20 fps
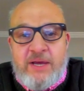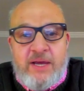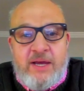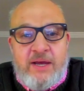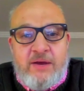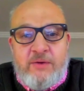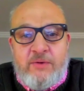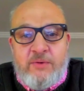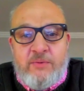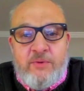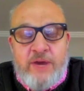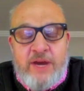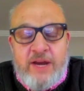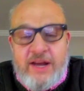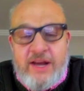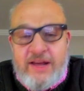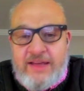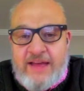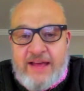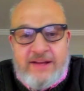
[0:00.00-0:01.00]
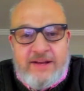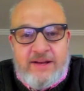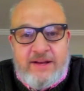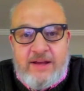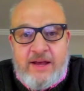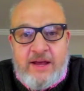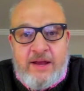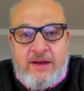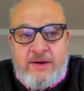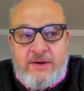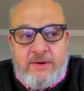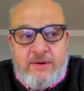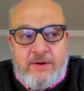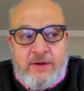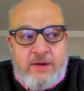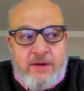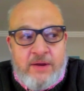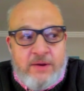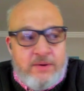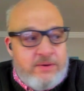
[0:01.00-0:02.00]
be reading that and
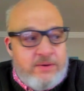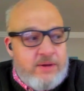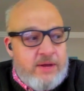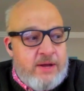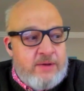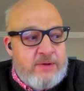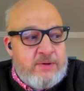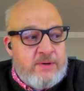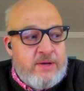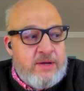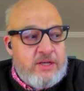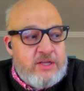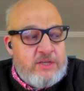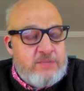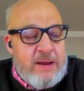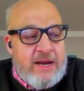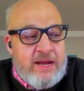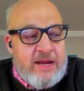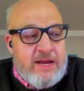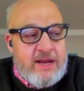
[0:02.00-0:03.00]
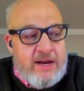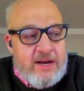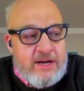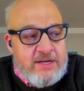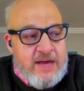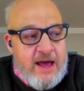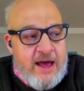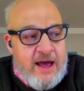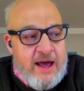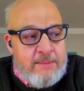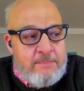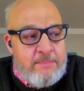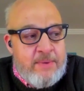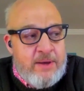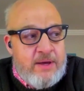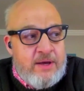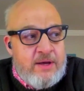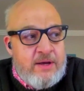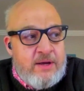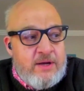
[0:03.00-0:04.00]
spending any
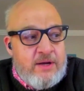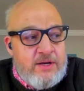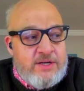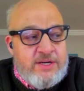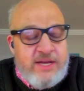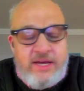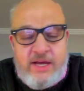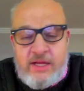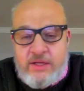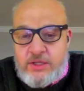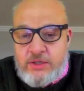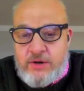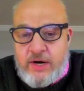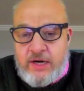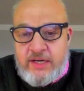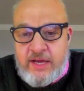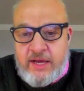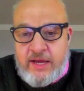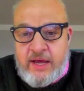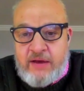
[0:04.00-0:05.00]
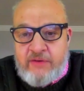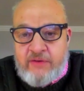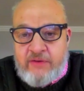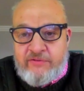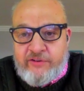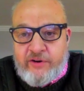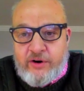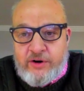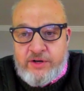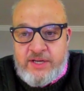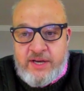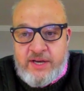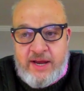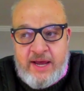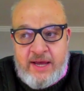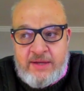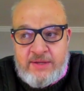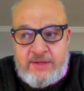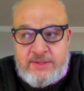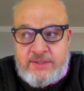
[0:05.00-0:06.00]
time deconstructing it for
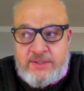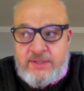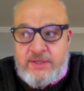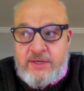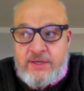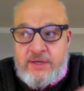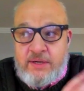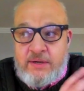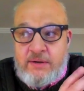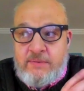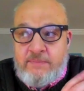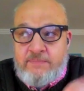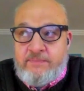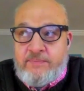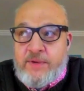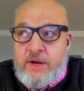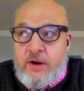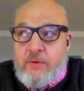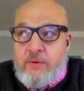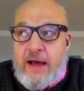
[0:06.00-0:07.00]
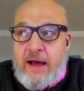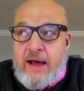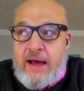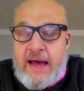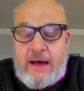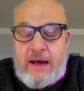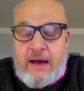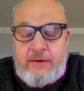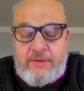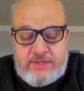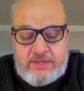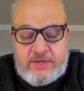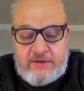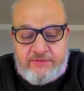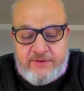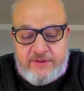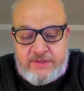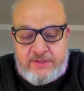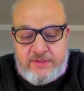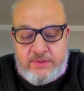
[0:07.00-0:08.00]
today's, how the
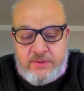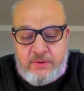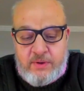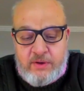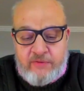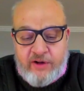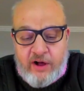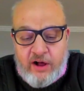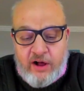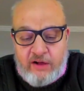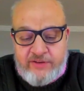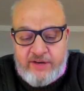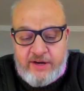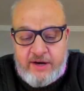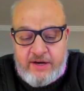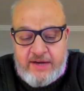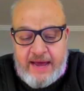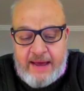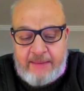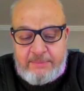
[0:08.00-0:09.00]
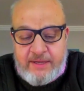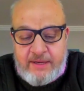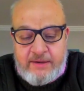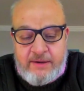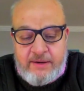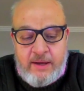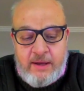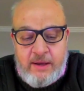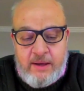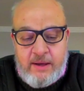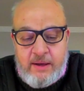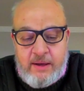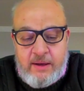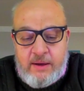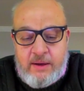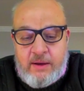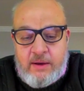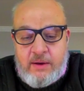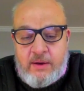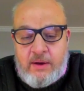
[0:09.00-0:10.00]
stuff has evolved and adapted.
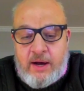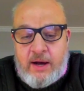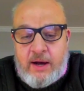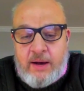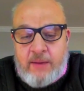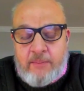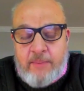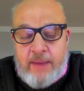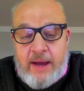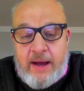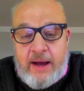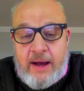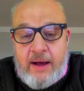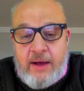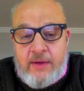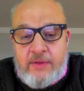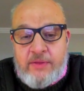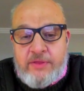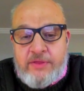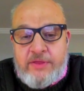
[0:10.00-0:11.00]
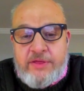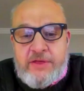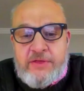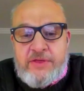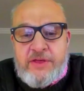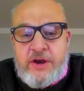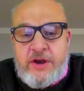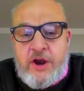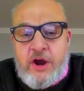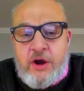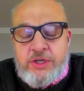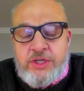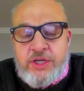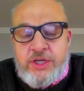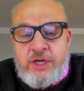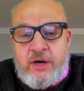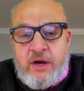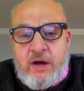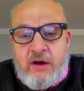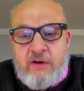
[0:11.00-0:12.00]
The
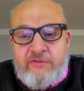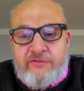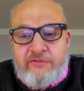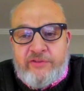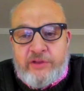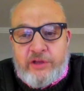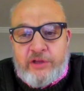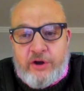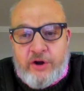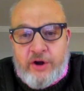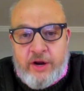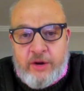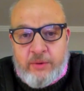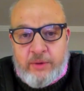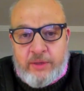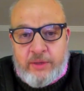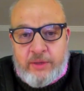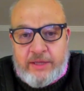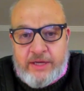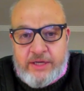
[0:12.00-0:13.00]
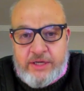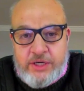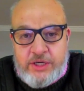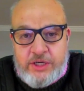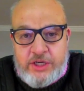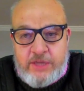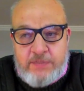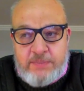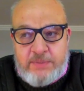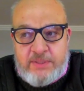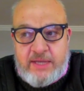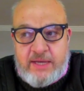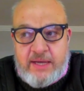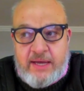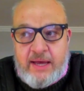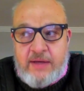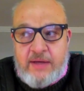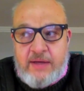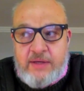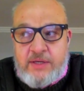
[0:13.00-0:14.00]
notion of learning relationships, like